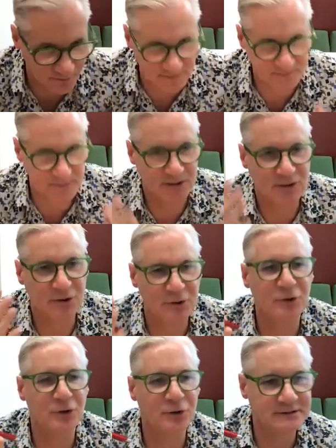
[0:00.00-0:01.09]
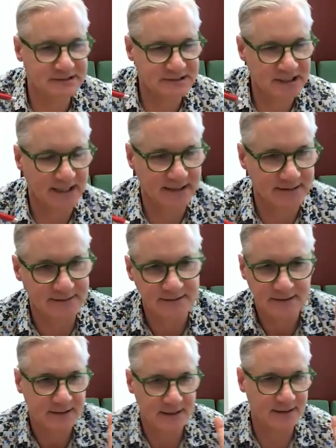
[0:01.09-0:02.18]
with, there's been a huge change
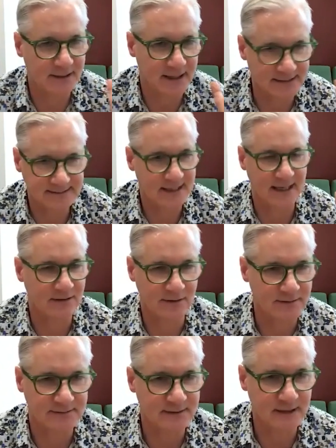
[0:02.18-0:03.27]
in the last 10 years,